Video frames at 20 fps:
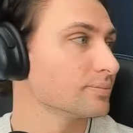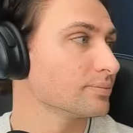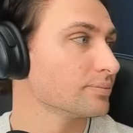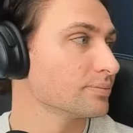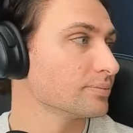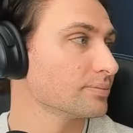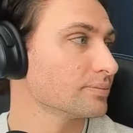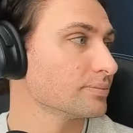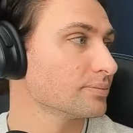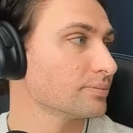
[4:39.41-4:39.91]

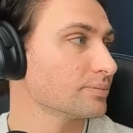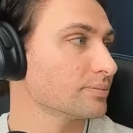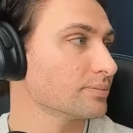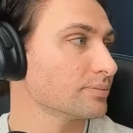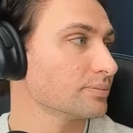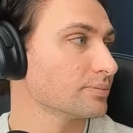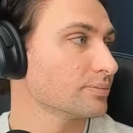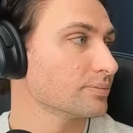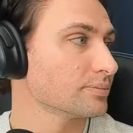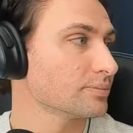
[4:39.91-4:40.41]

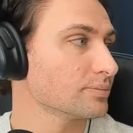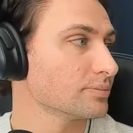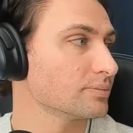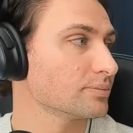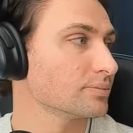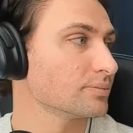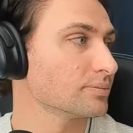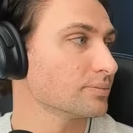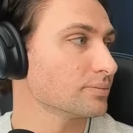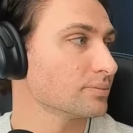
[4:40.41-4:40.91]

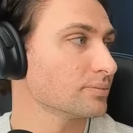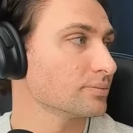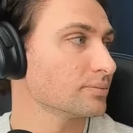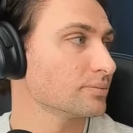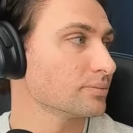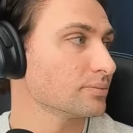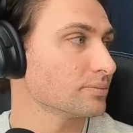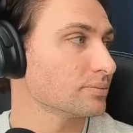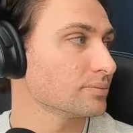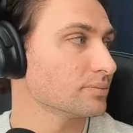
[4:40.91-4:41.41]

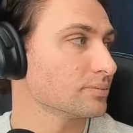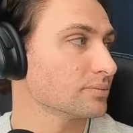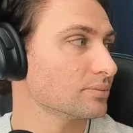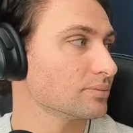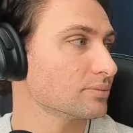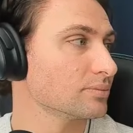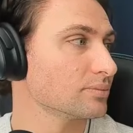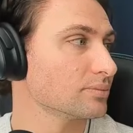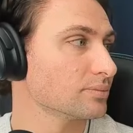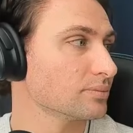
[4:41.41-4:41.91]

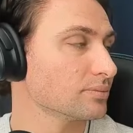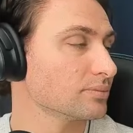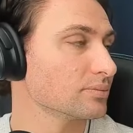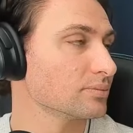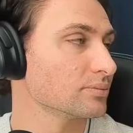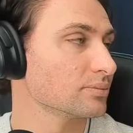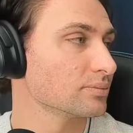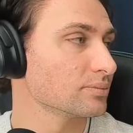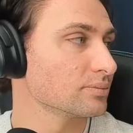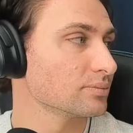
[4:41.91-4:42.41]

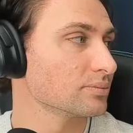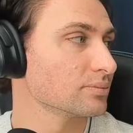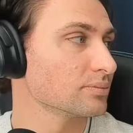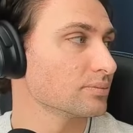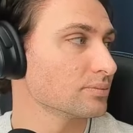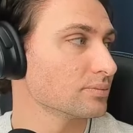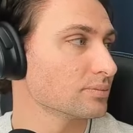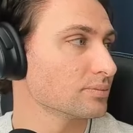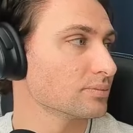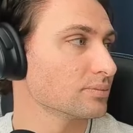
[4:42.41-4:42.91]

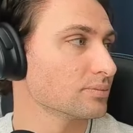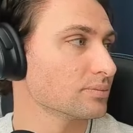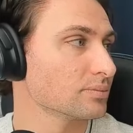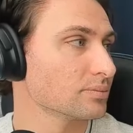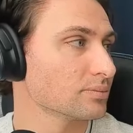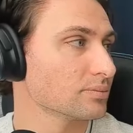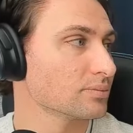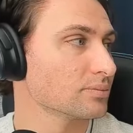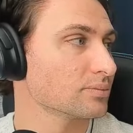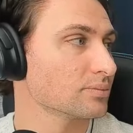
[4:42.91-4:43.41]

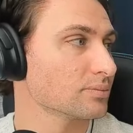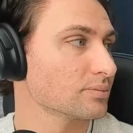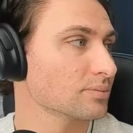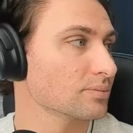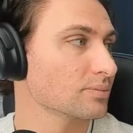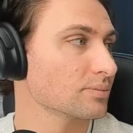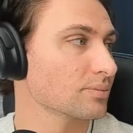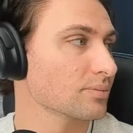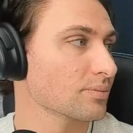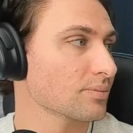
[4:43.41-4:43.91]

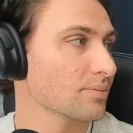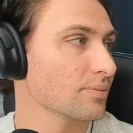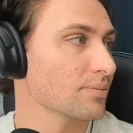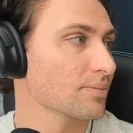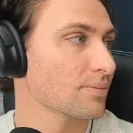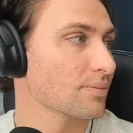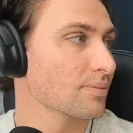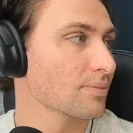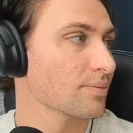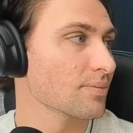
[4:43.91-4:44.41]

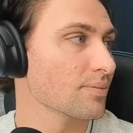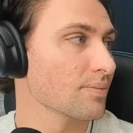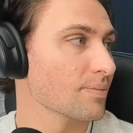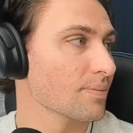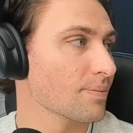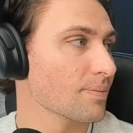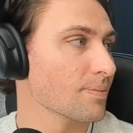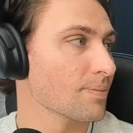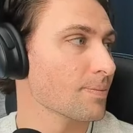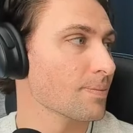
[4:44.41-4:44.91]

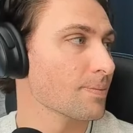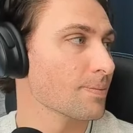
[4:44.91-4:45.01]
No words are spoken by the person on screen.